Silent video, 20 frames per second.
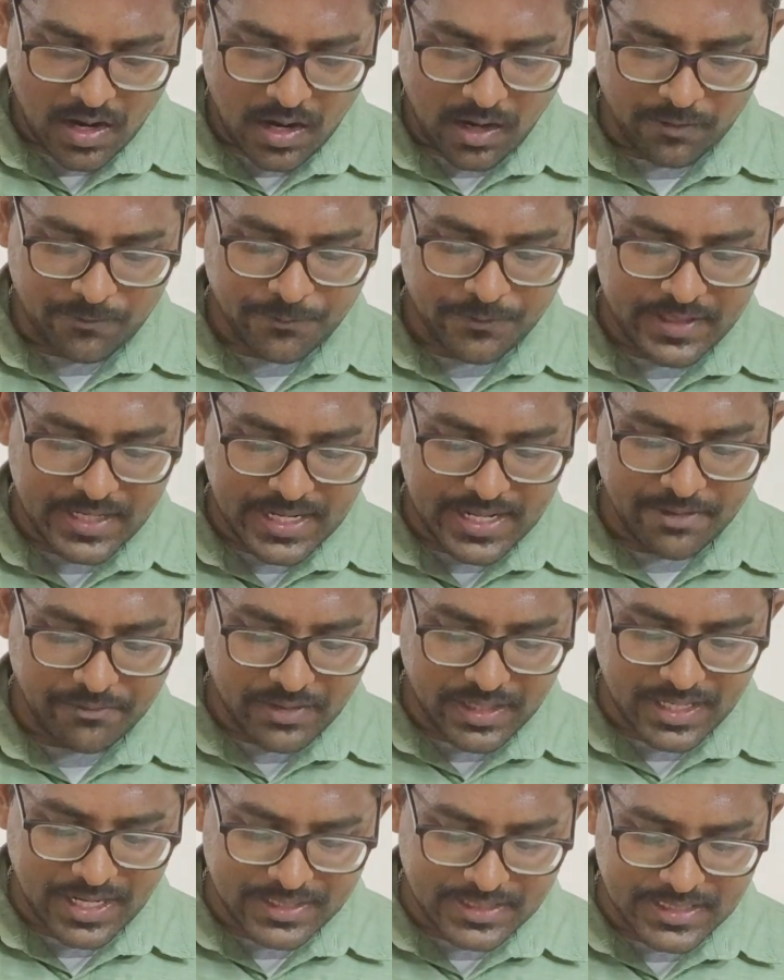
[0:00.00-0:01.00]
Of
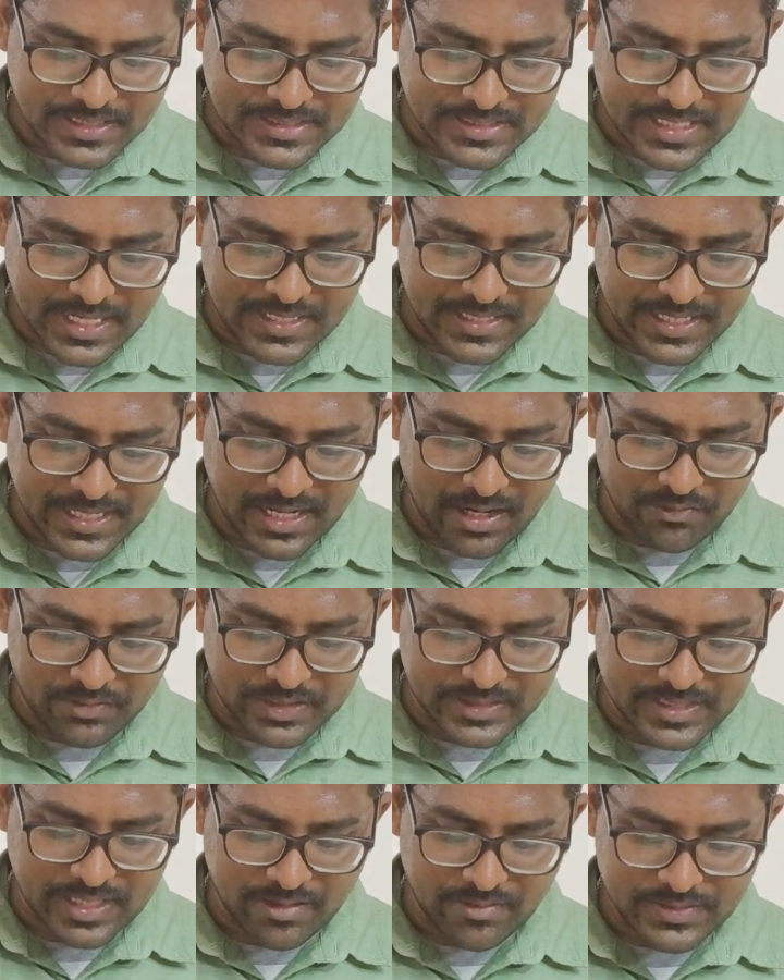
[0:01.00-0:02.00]
never understanding
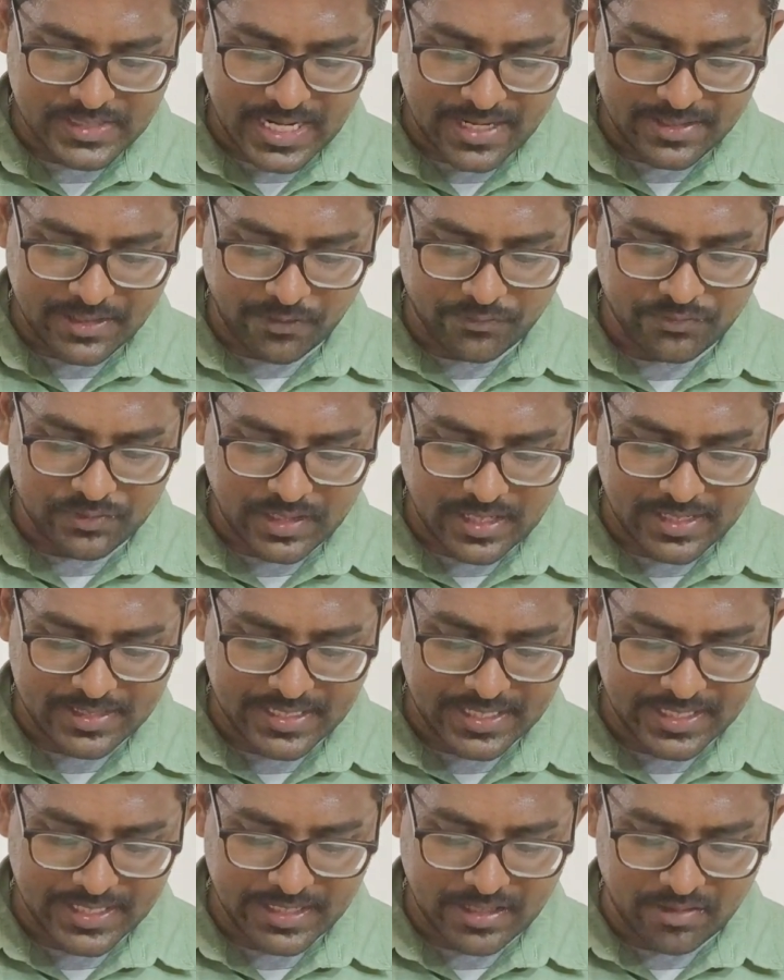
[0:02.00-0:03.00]
ourselves and of
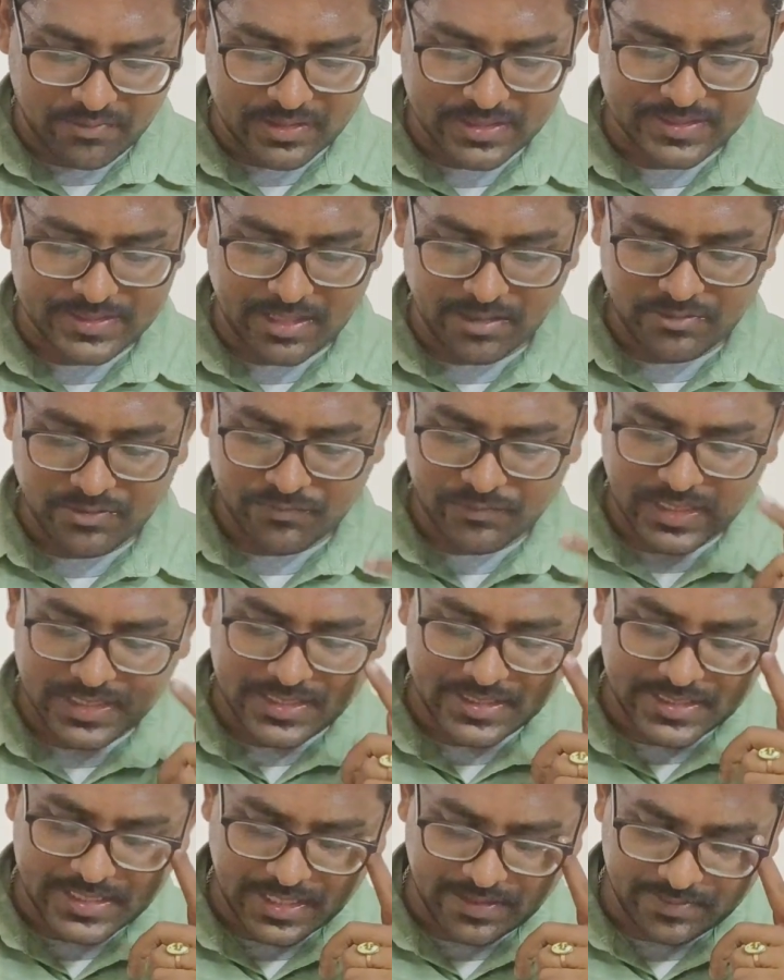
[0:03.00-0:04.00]
threatening ourselves
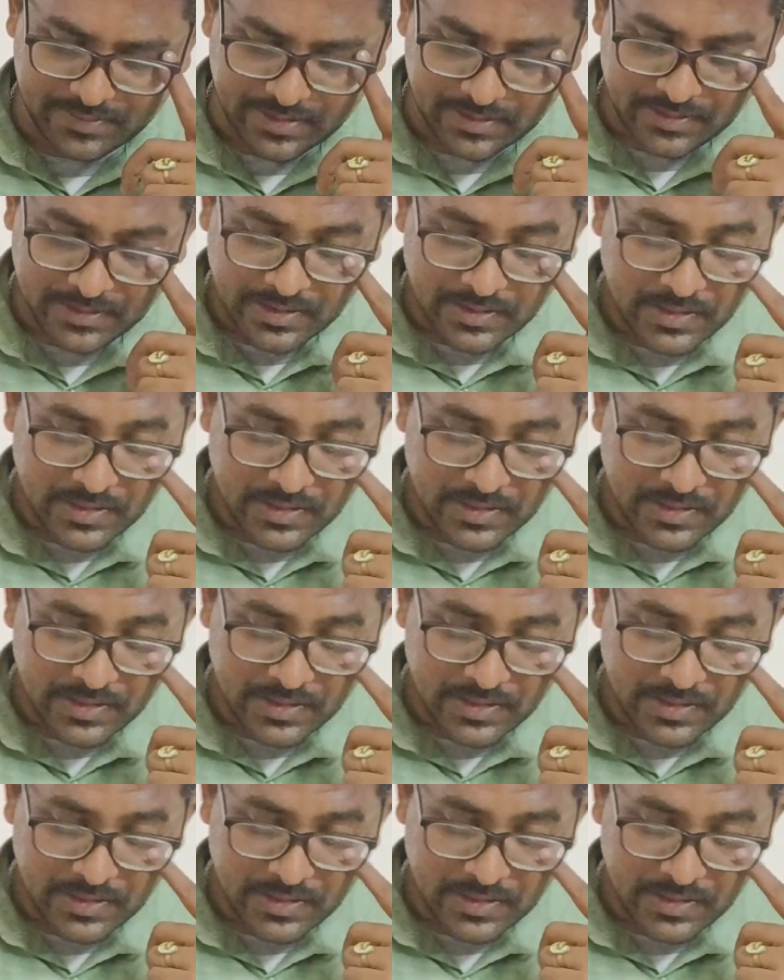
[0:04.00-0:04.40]
with death.